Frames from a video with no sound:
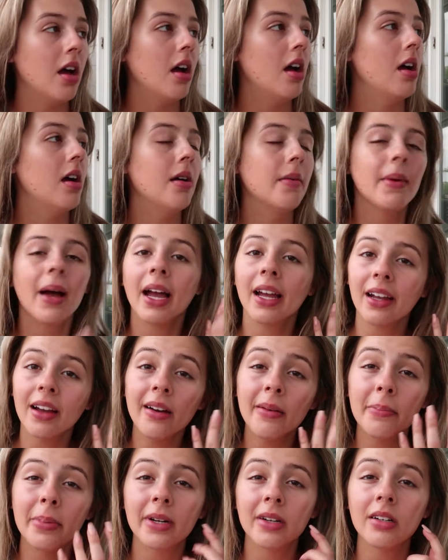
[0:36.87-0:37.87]
I
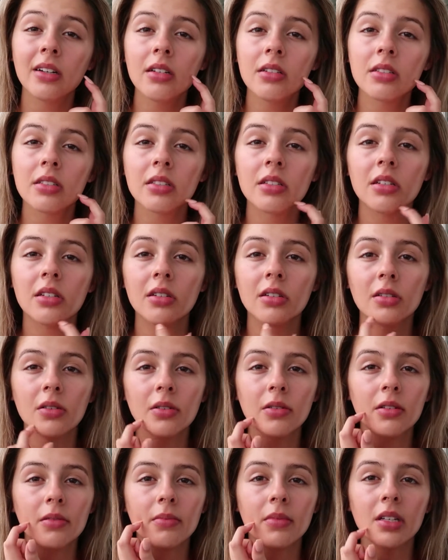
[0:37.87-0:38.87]
got burnt,
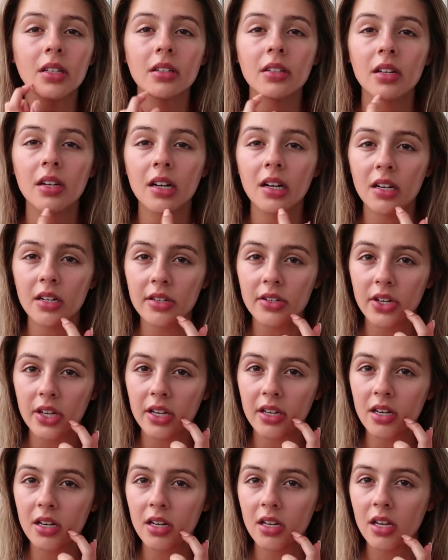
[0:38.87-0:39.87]
so my entire
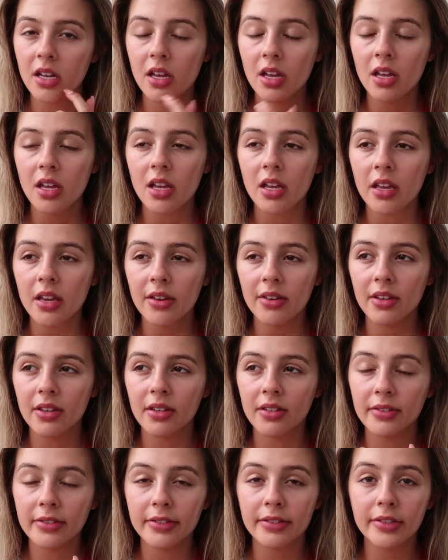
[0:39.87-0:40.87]
chin
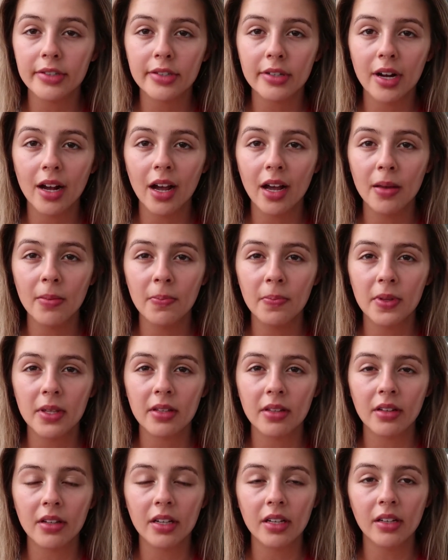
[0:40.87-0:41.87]
is dry,
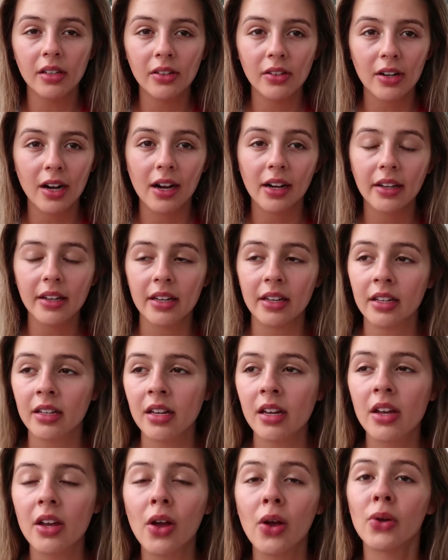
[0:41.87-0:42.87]
peeling, and cracking.
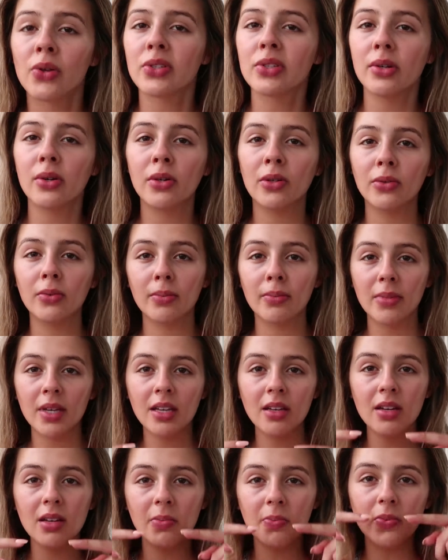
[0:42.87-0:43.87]
So
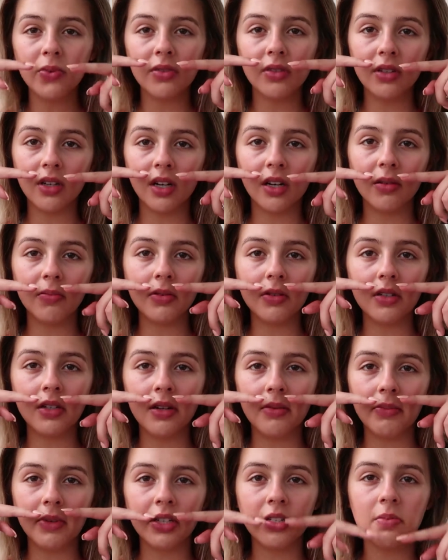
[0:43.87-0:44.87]
makeup will not
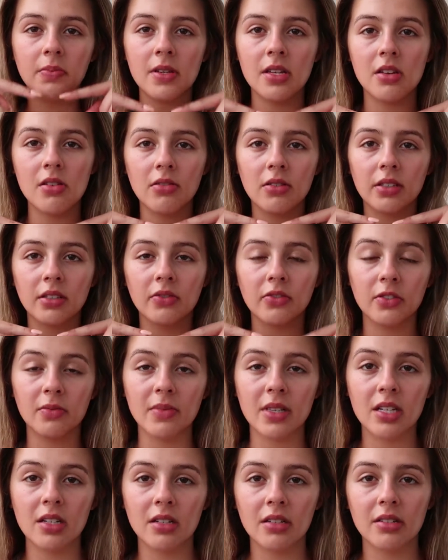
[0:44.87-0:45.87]
pretty much be going
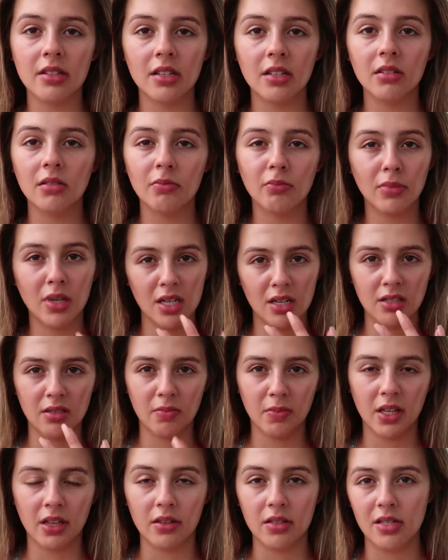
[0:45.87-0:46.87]
from here down,
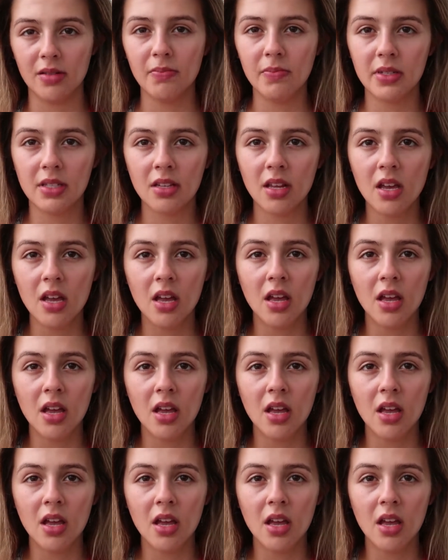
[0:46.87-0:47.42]
minus my lips.